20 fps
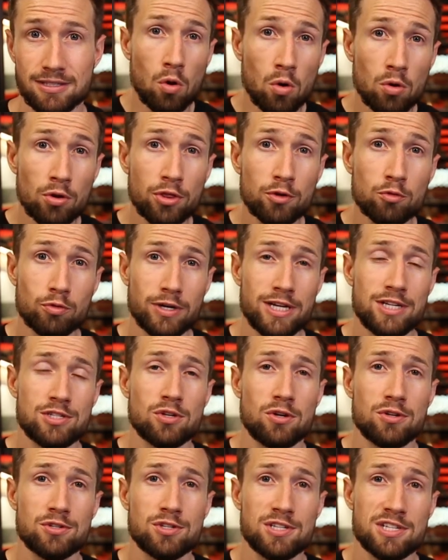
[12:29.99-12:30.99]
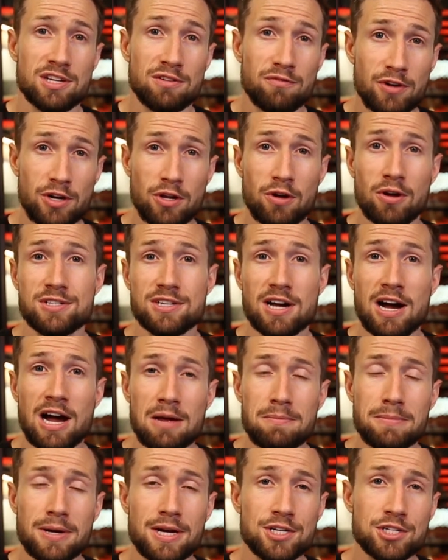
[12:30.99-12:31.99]
All the resources and videos
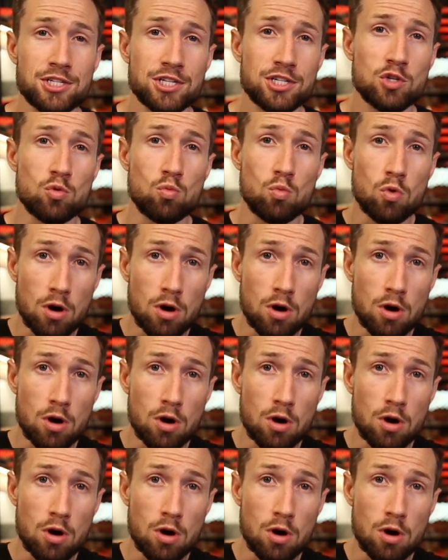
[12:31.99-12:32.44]
I mentioned